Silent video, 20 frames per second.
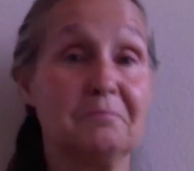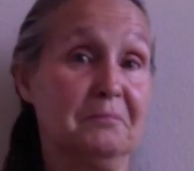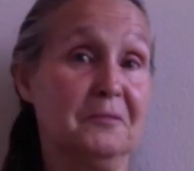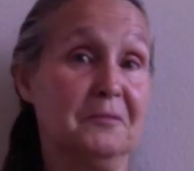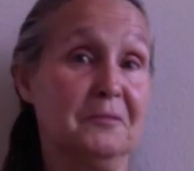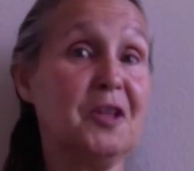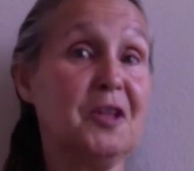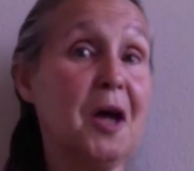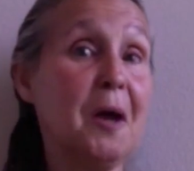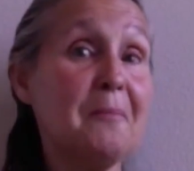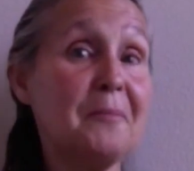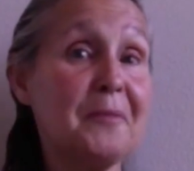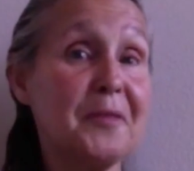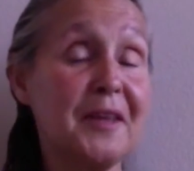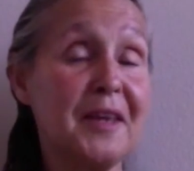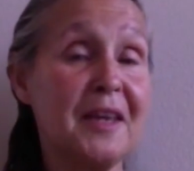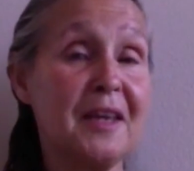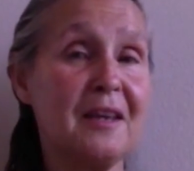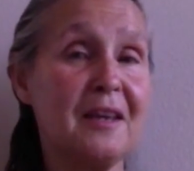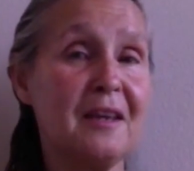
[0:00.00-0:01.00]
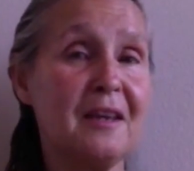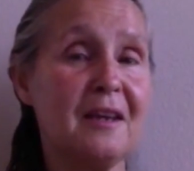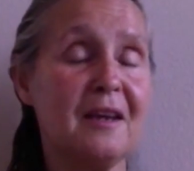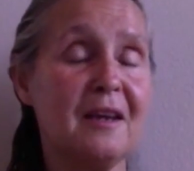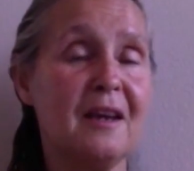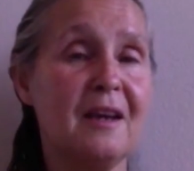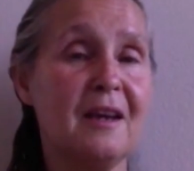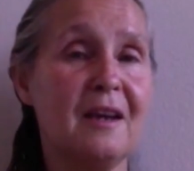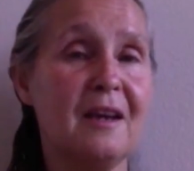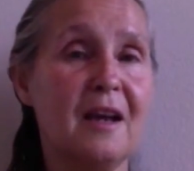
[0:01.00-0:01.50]
something,
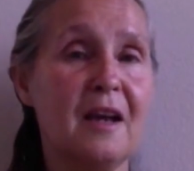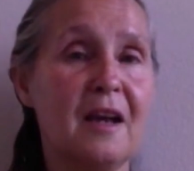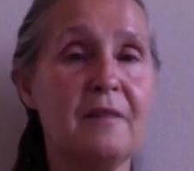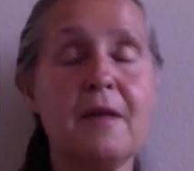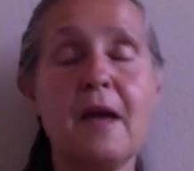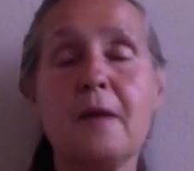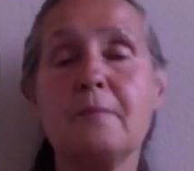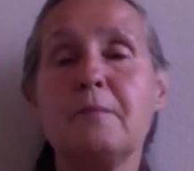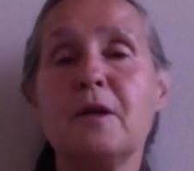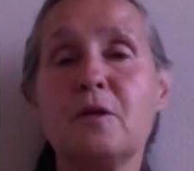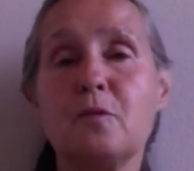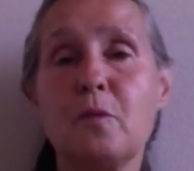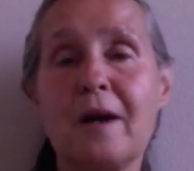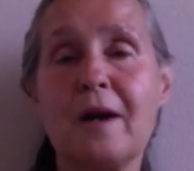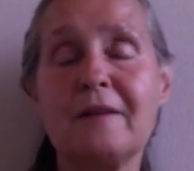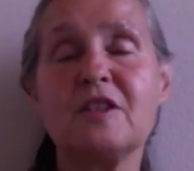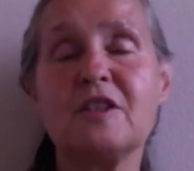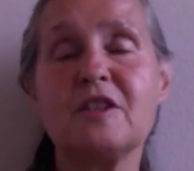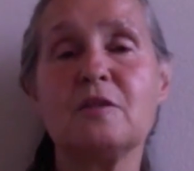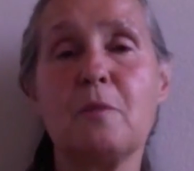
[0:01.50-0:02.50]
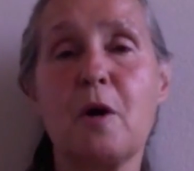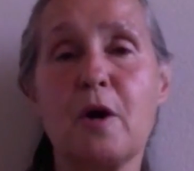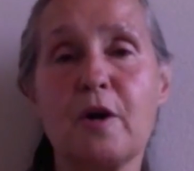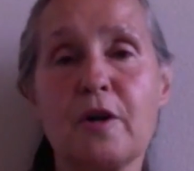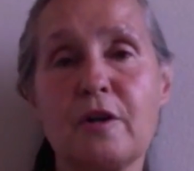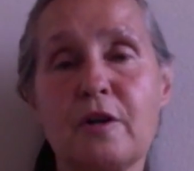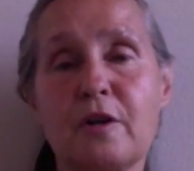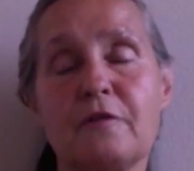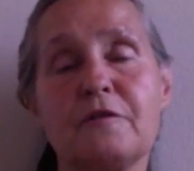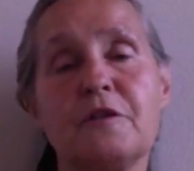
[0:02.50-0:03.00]
and that midwife's smart
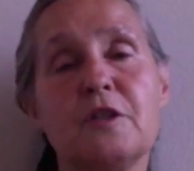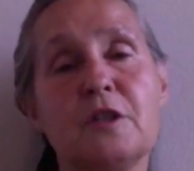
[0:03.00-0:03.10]
enough